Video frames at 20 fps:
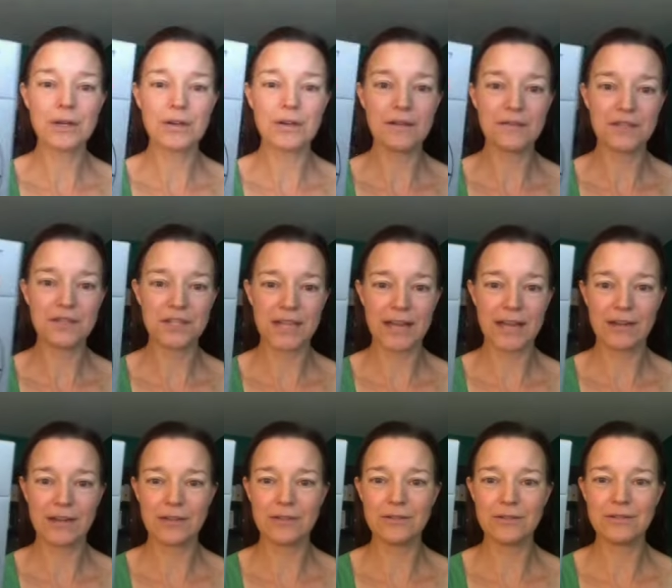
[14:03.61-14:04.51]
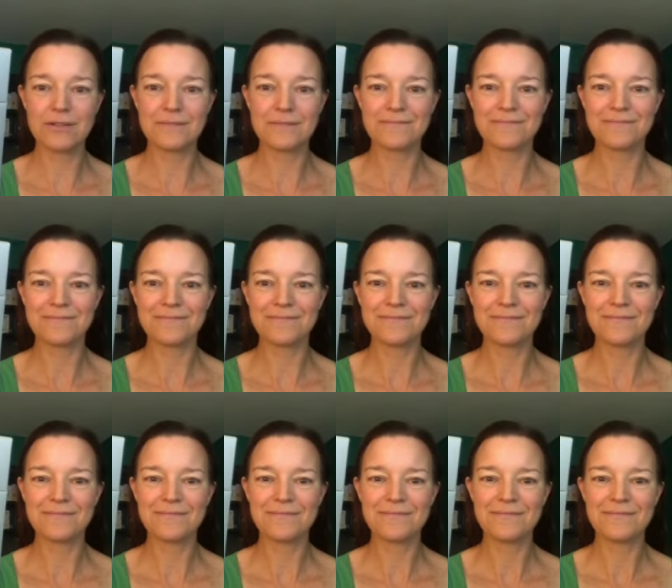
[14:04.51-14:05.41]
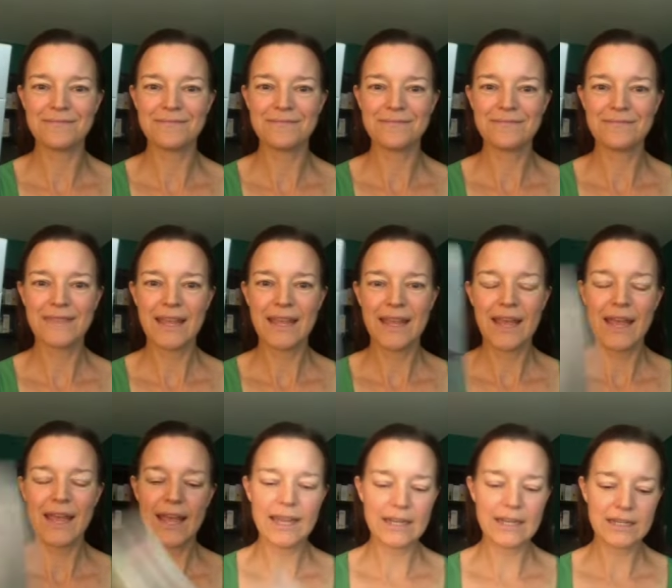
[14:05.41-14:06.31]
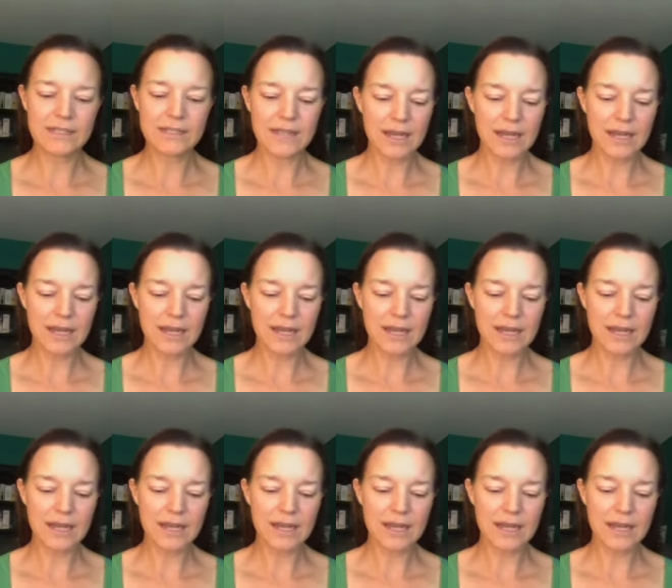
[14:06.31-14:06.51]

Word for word: of Shadows, and it's